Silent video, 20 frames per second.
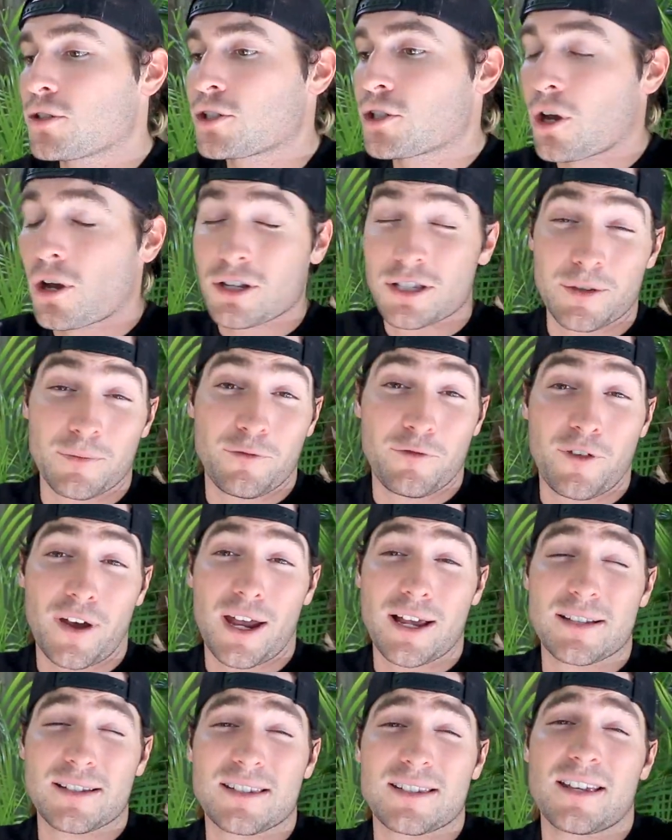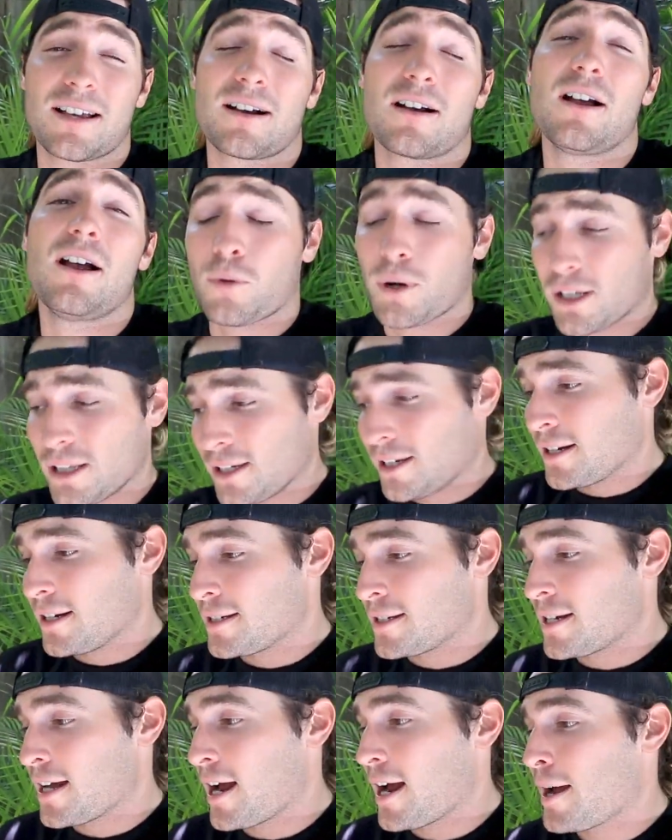Saw some fans there. Really
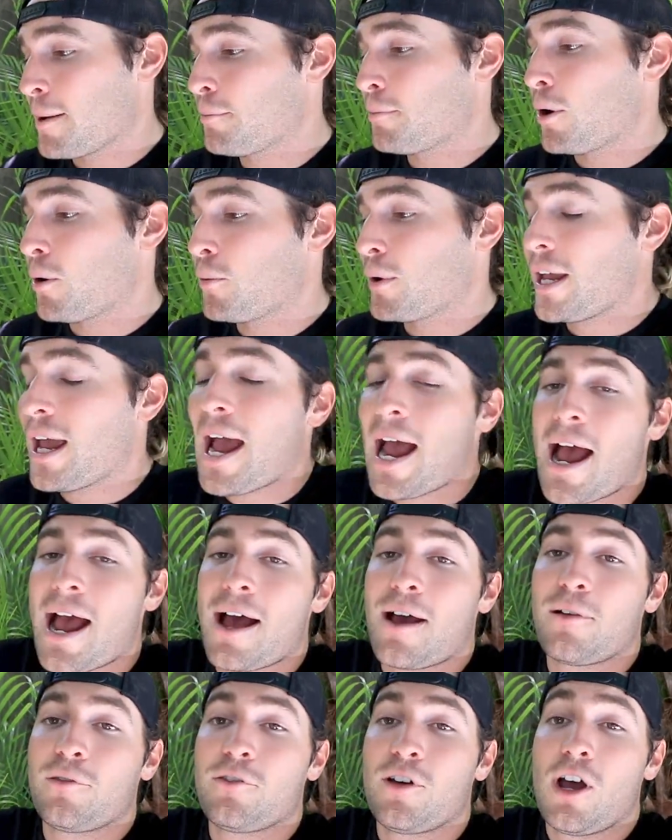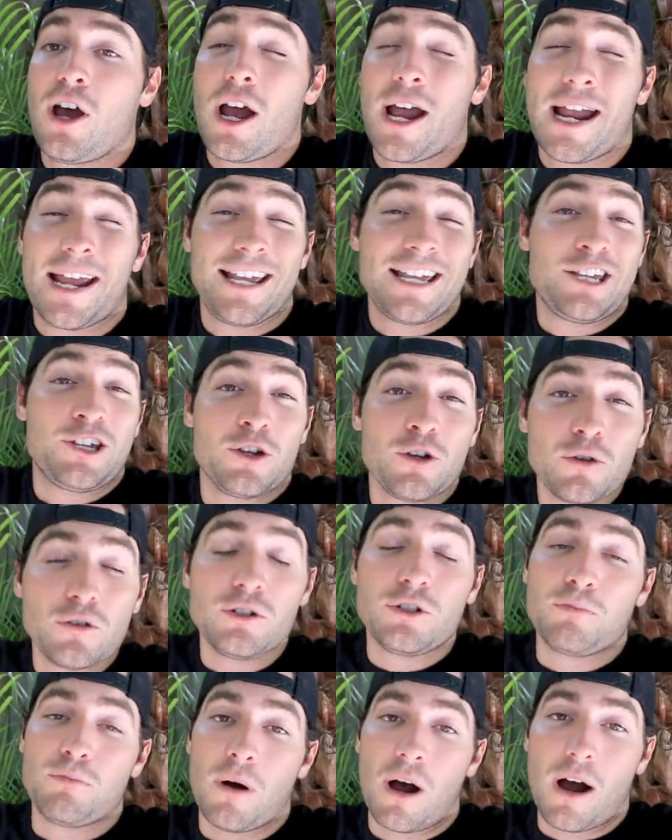good time, but we have a
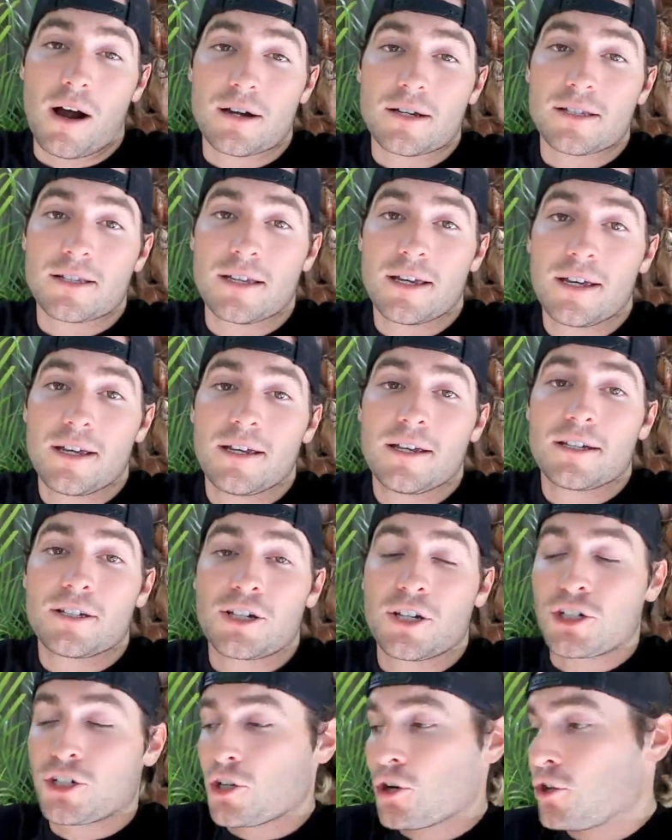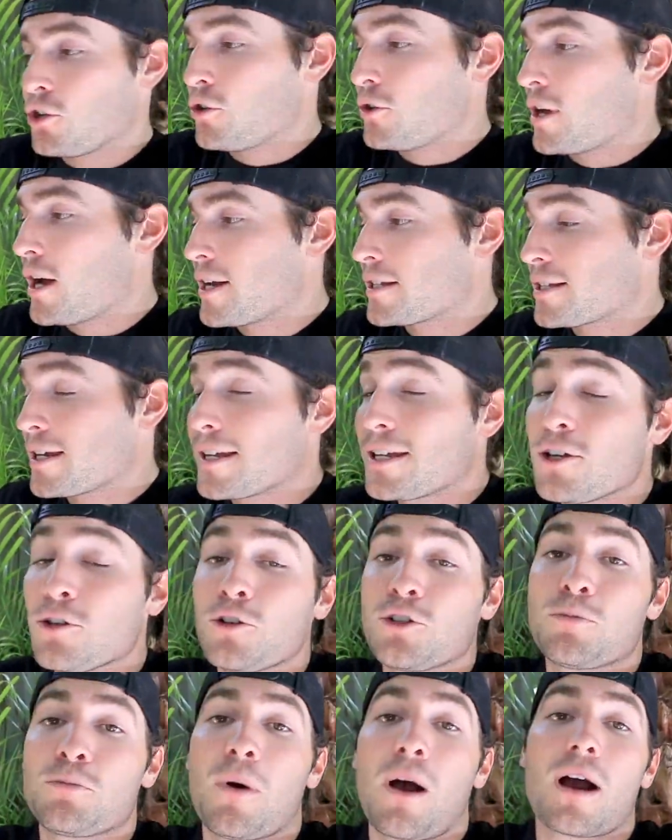huge box to show you guys, a
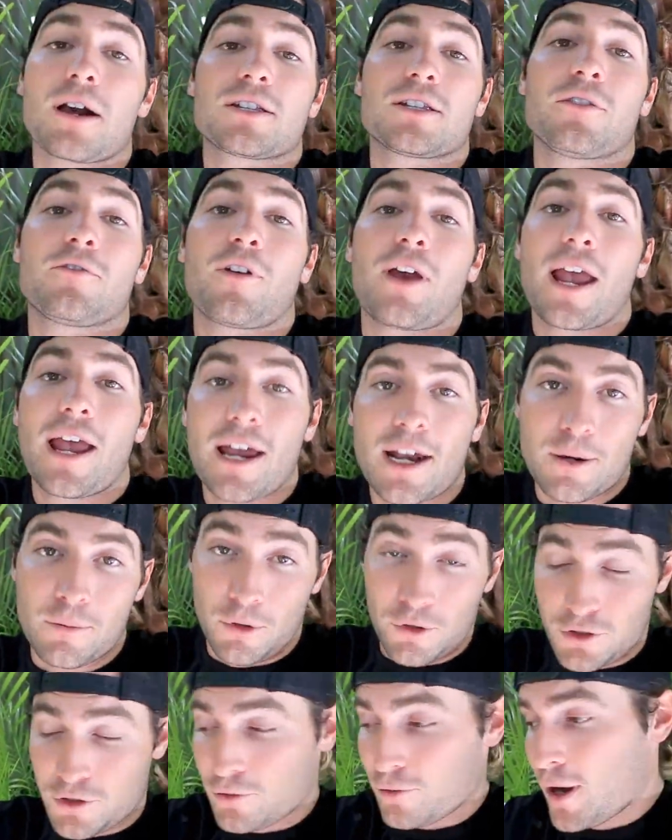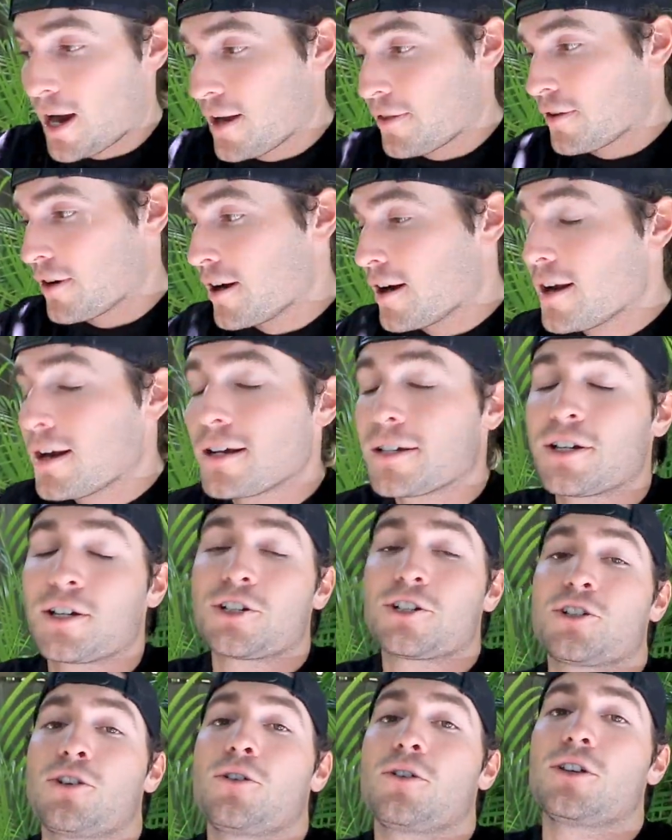huge box of animals rather to
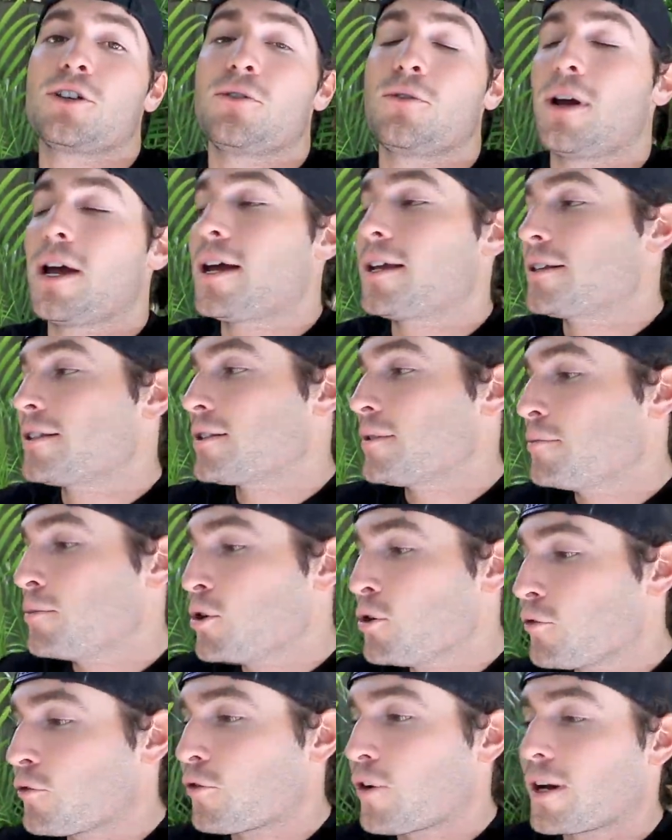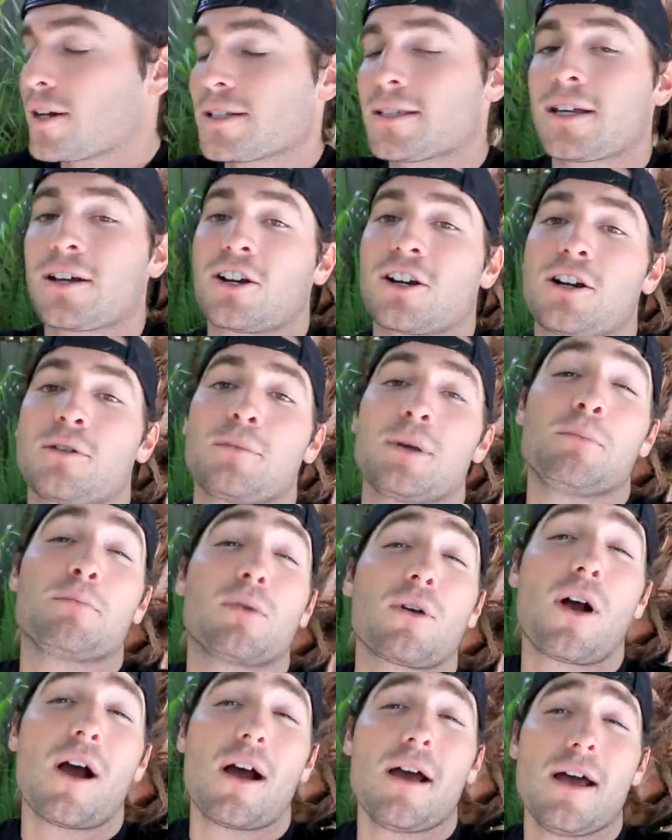show you, and some new friends that are going to be
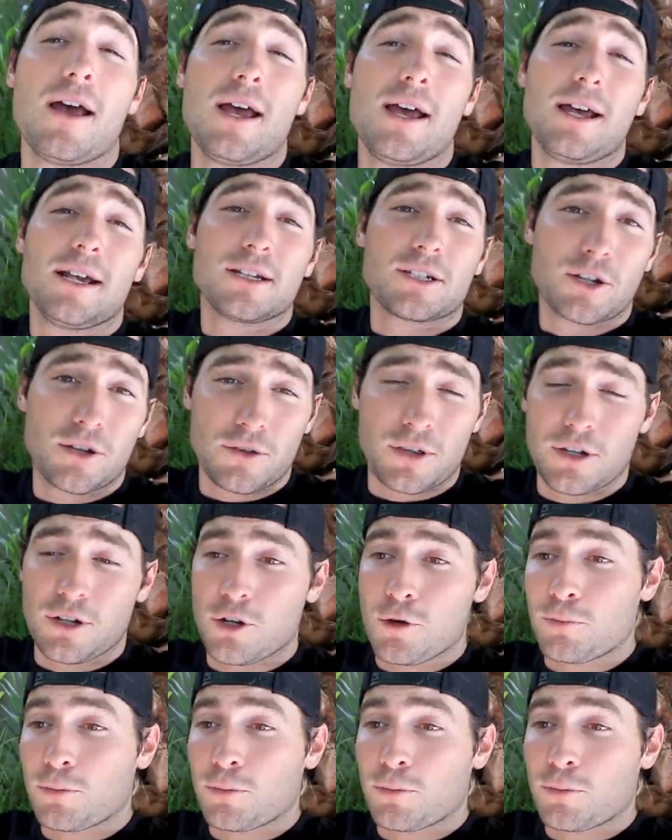brought to the new